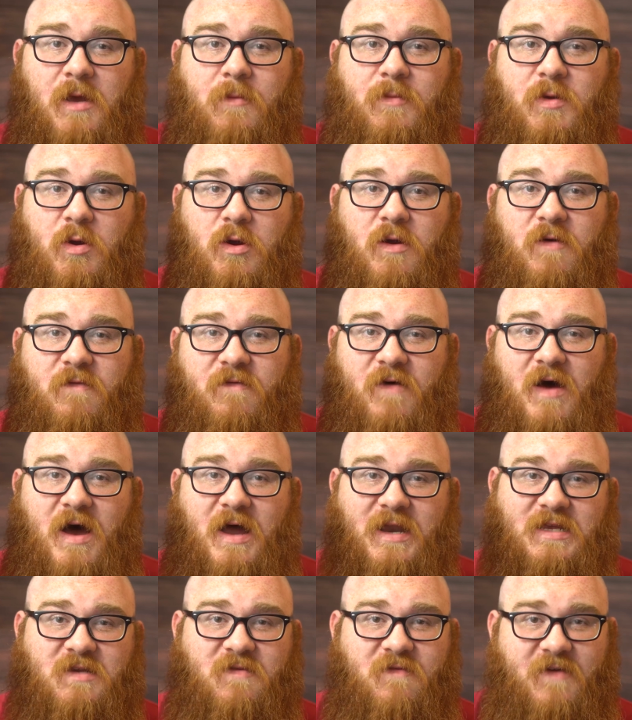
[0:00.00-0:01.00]
Pure
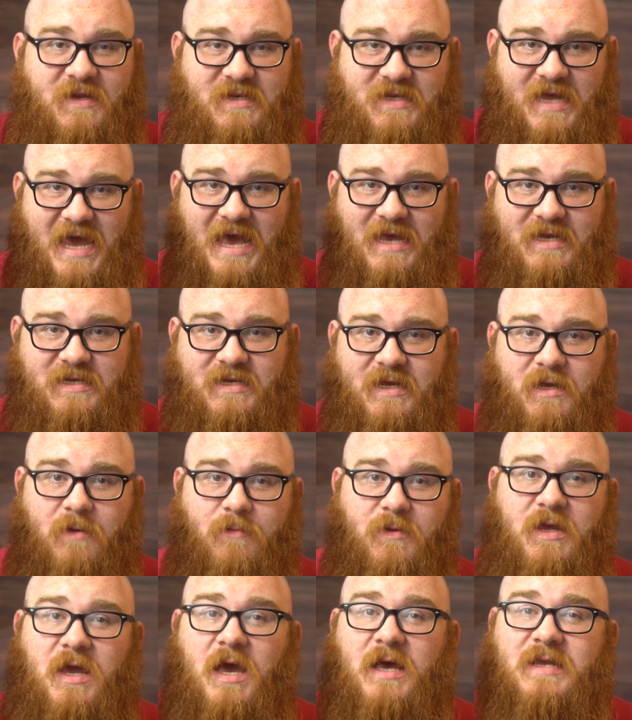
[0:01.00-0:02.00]
Havane is fantastic
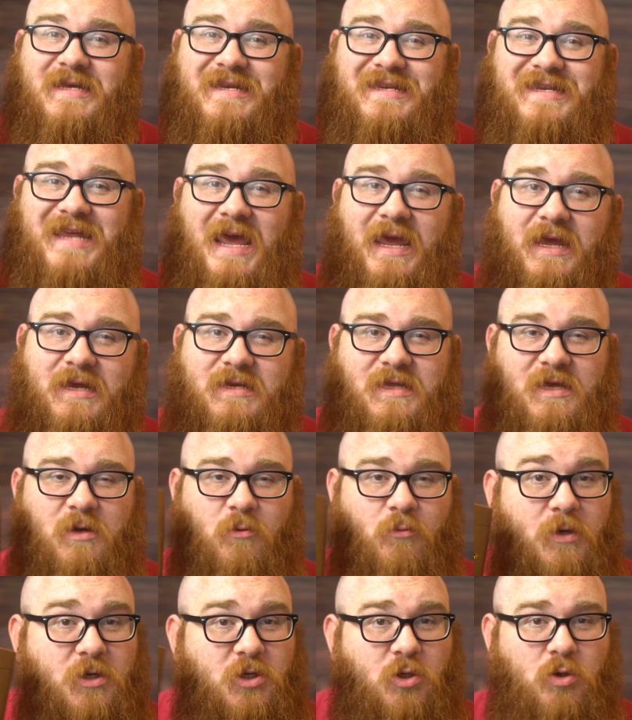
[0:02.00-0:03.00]
because it takes the
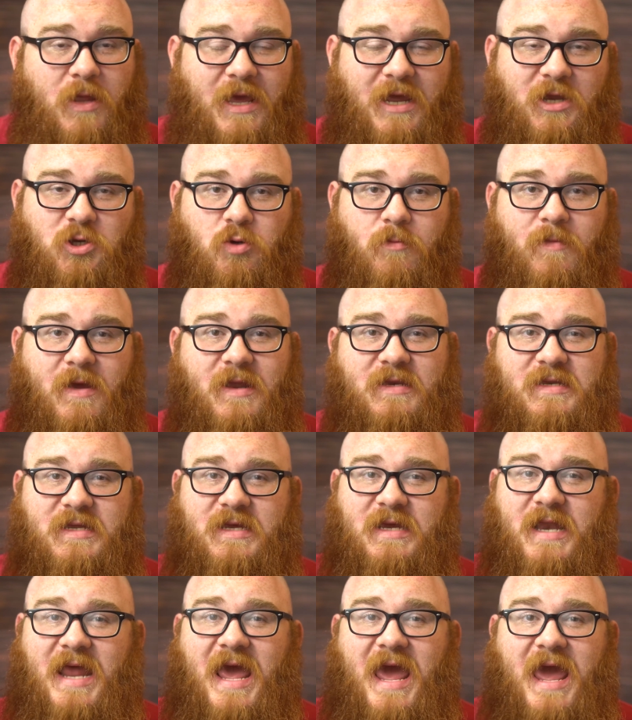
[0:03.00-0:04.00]
original Angel Men
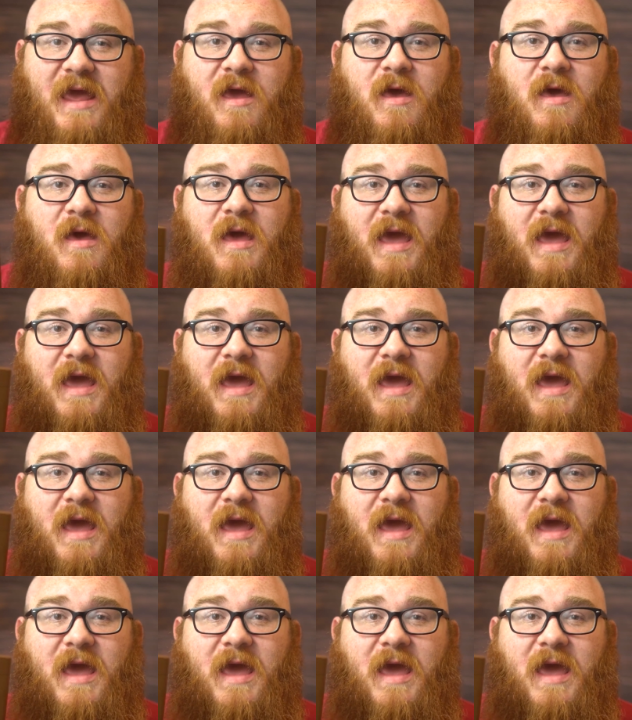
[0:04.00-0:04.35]
DNA